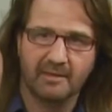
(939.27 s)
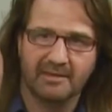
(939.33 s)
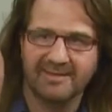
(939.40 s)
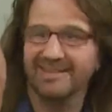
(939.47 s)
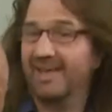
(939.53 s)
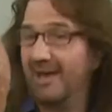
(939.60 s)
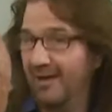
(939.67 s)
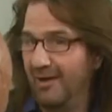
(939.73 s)

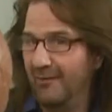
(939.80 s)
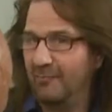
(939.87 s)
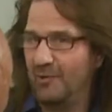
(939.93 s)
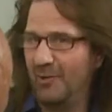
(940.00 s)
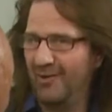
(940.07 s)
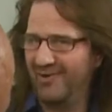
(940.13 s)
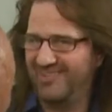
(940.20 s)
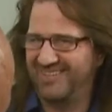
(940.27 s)
Yeah, of
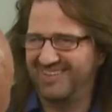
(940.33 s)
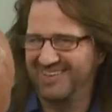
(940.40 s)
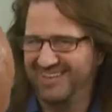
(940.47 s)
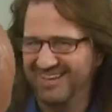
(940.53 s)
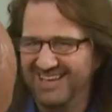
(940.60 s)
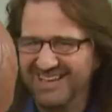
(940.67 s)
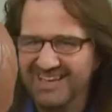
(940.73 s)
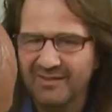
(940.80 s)
course.
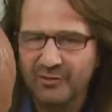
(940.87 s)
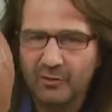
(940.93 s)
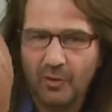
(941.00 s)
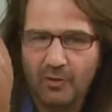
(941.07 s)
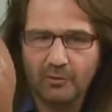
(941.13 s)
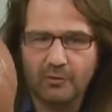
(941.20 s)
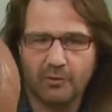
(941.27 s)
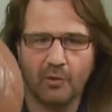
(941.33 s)

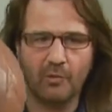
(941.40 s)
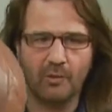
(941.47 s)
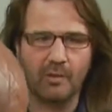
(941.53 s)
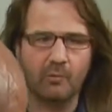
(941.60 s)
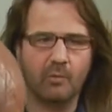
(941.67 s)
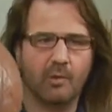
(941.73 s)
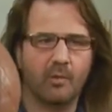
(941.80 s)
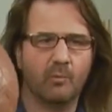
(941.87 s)
So
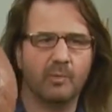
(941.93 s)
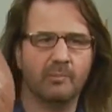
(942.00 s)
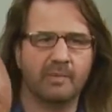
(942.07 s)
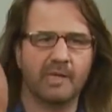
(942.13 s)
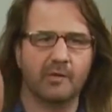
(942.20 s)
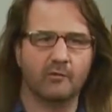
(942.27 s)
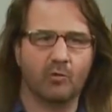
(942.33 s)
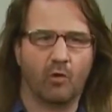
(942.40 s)
what would
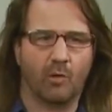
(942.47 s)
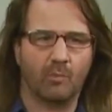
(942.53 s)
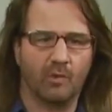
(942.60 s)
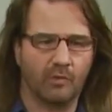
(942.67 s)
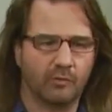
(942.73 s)
be a normal,